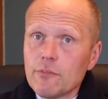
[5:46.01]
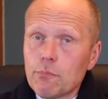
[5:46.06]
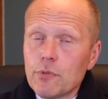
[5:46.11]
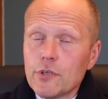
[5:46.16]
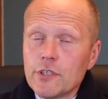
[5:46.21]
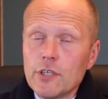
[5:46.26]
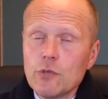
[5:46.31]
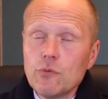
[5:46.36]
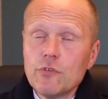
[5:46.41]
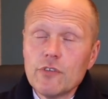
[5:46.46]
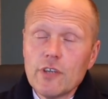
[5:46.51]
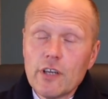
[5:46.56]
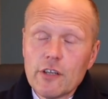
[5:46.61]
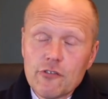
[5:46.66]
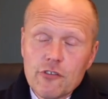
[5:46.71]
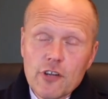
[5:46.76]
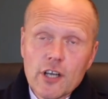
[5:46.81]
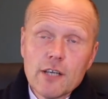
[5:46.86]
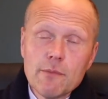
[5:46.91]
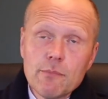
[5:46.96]
produce a
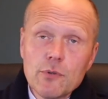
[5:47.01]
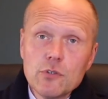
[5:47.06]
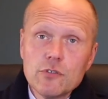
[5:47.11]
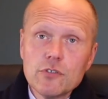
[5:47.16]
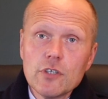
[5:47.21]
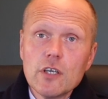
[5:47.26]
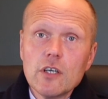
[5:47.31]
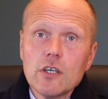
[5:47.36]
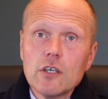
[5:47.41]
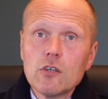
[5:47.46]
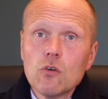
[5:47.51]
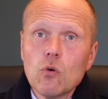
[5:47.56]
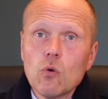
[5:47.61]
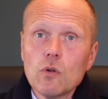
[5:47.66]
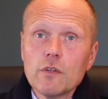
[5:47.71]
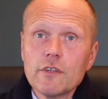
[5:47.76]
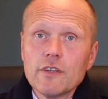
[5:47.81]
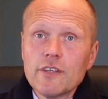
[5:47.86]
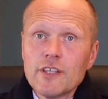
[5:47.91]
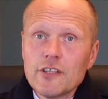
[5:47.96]
checker boot
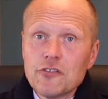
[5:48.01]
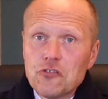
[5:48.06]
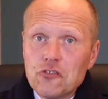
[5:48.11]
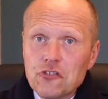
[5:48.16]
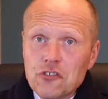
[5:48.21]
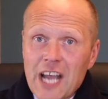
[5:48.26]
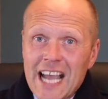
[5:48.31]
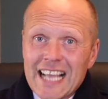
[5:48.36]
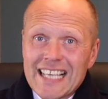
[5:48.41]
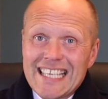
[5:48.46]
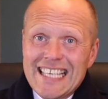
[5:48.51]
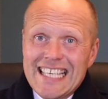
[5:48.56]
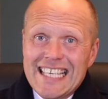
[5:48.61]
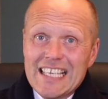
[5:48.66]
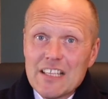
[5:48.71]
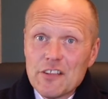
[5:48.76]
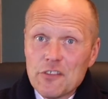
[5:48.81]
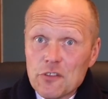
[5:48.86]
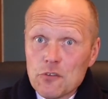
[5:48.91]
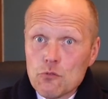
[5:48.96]
called the
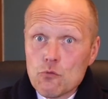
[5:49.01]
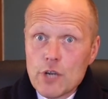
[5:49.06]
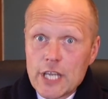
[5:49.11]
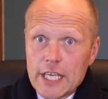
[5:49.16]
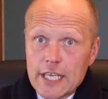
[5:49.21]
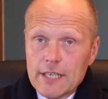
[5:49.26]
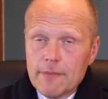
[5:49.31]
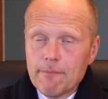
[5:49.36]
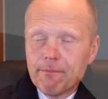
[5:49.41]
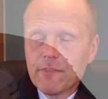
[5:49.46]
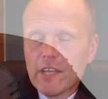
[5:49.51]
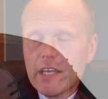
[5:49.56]
Jackie 3.